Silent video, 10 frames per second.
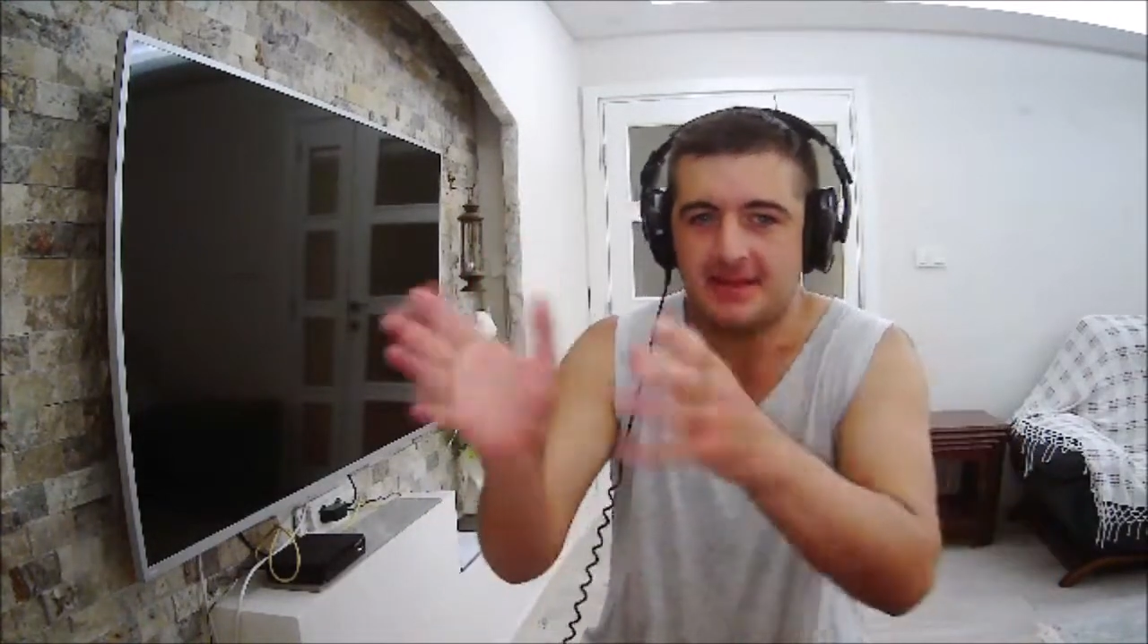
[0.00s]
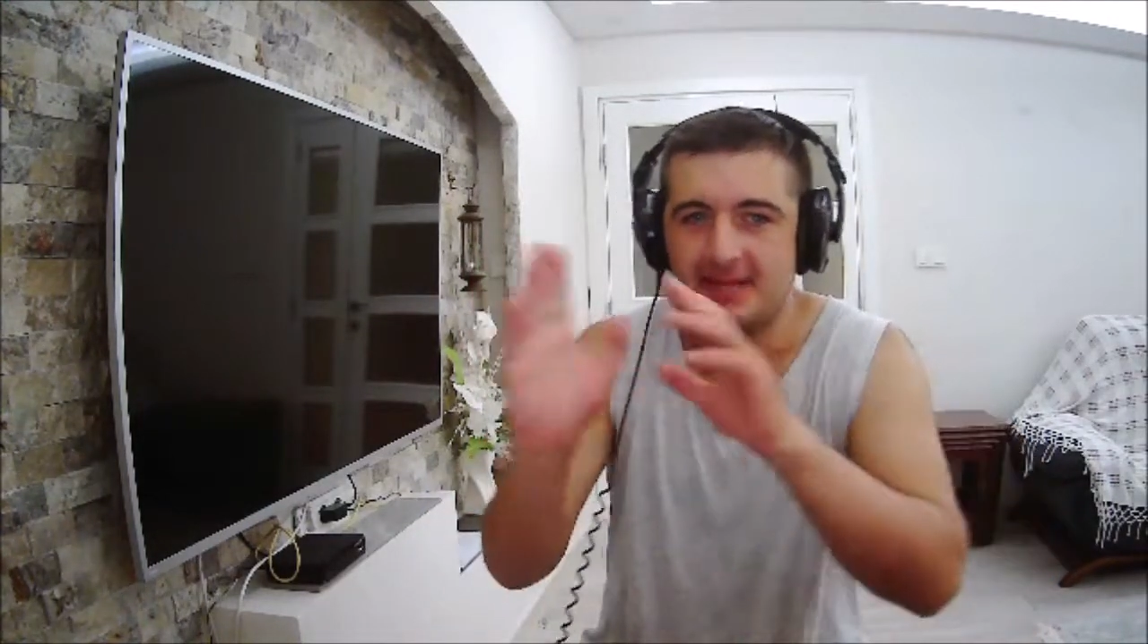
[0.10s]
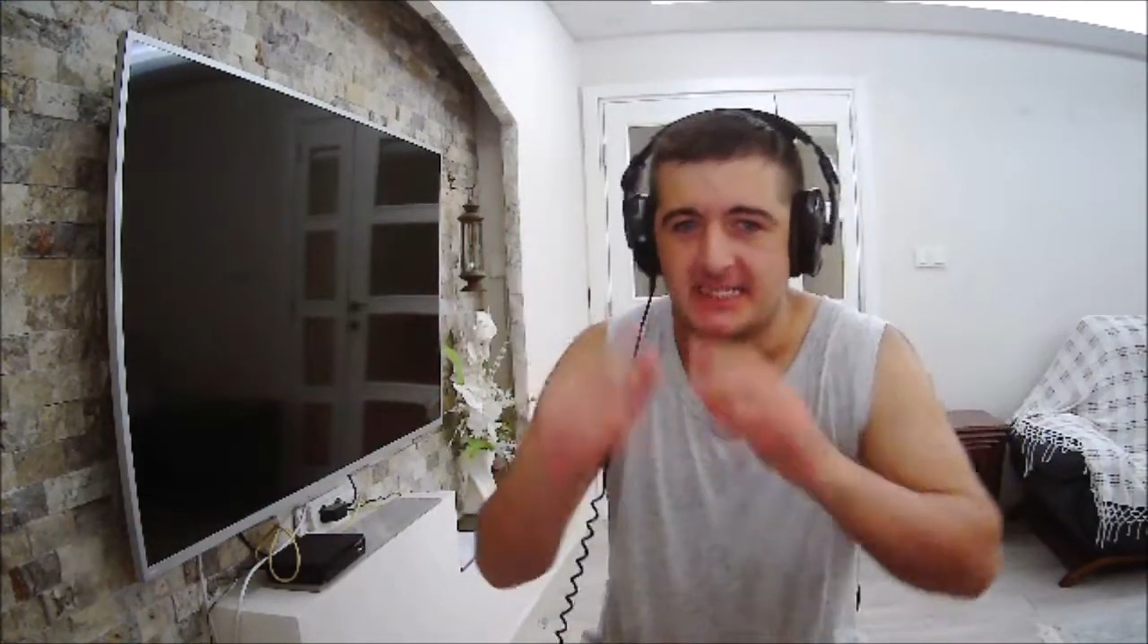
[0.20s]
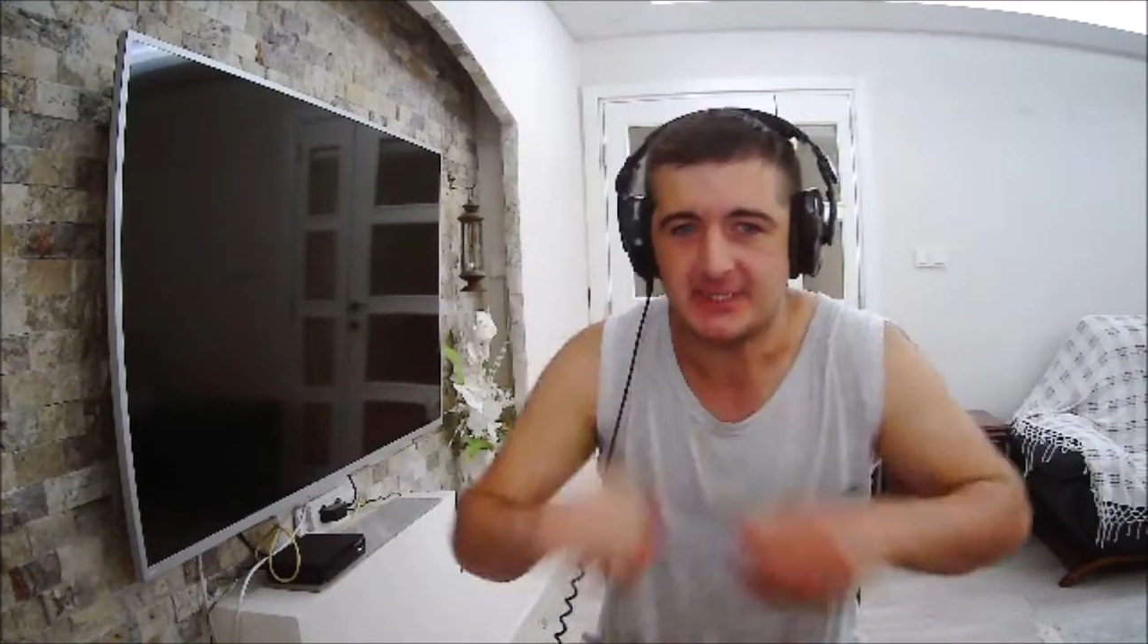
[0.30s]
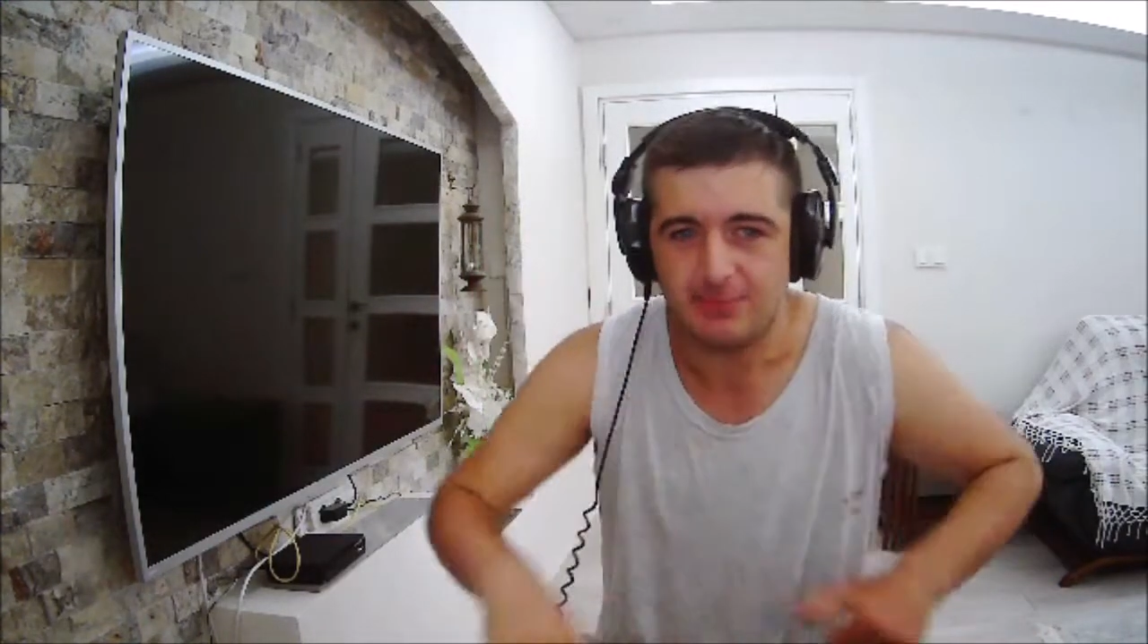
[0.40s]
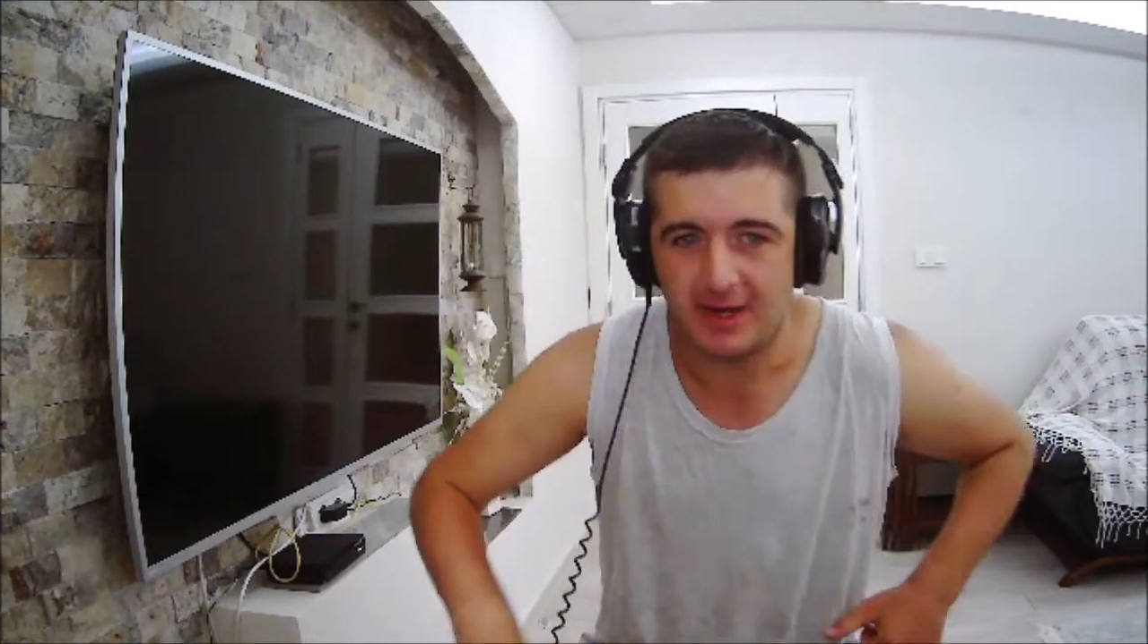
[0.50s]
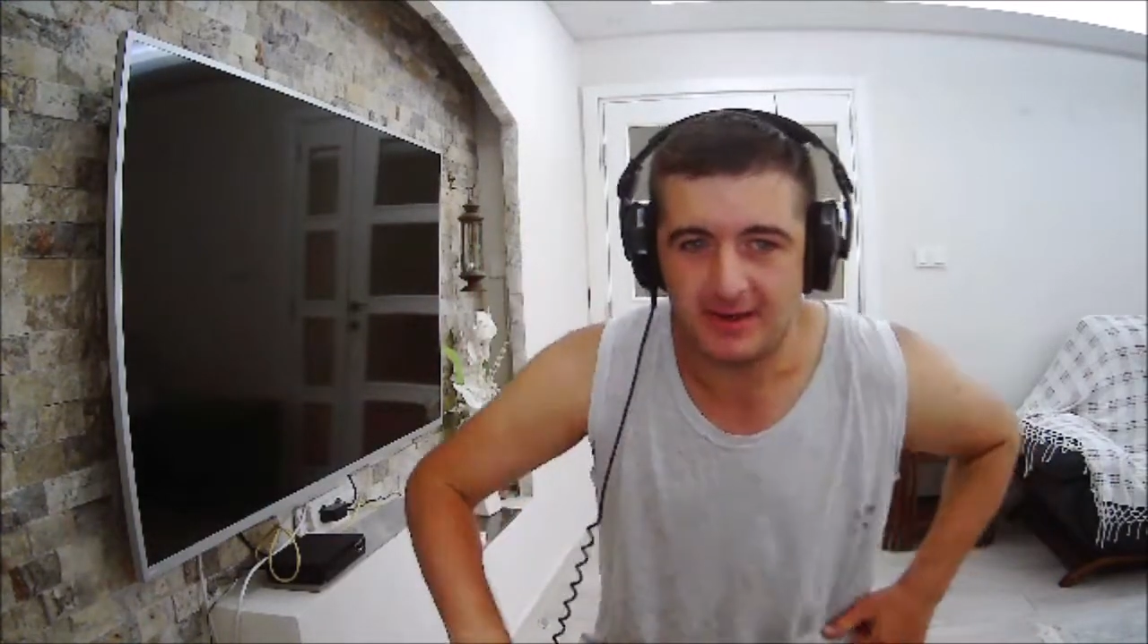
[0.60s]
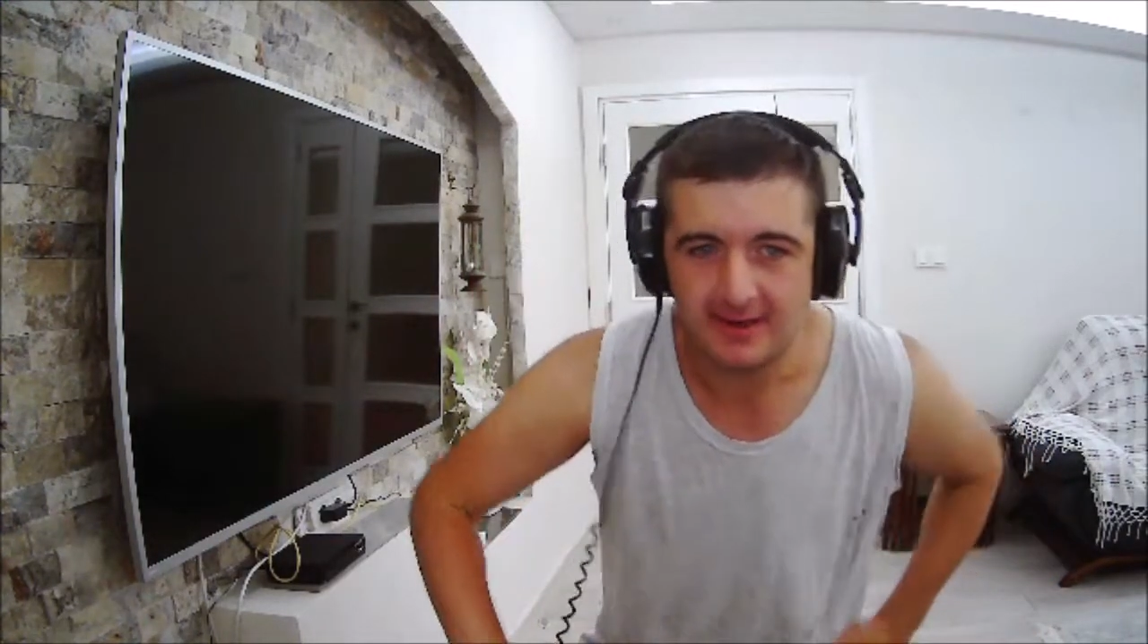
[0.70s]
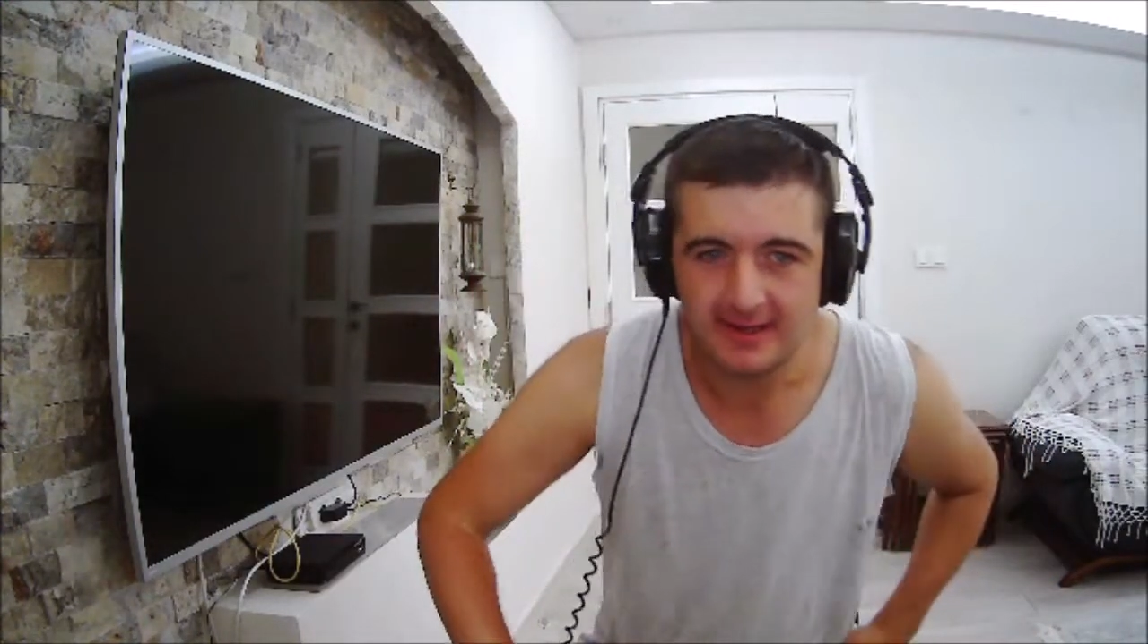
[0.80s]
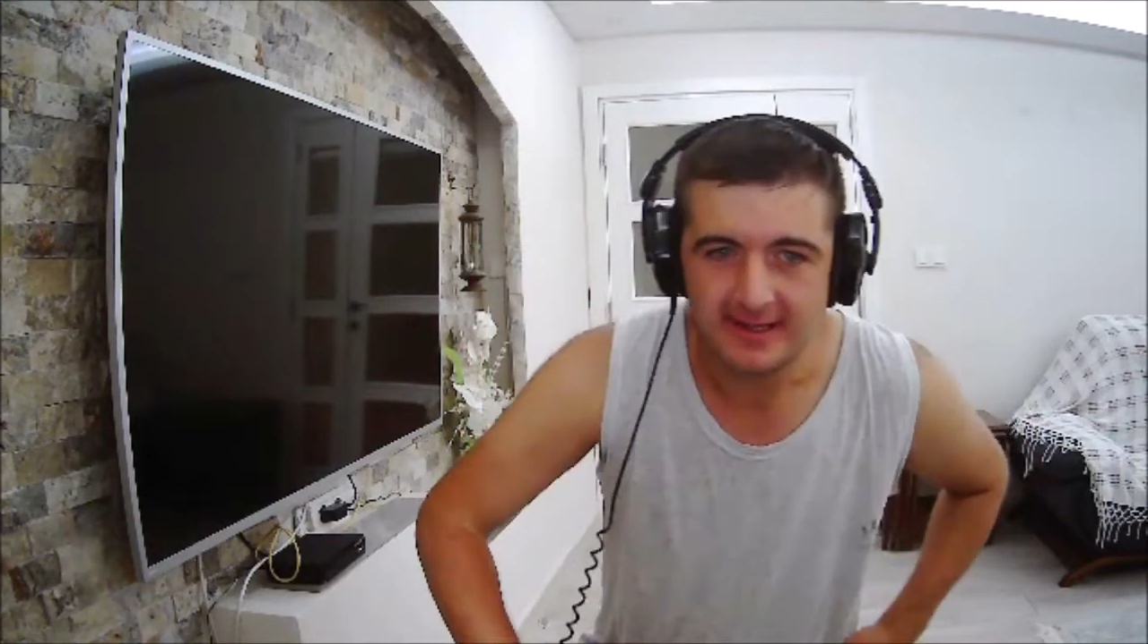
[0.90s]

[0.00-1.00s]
this one,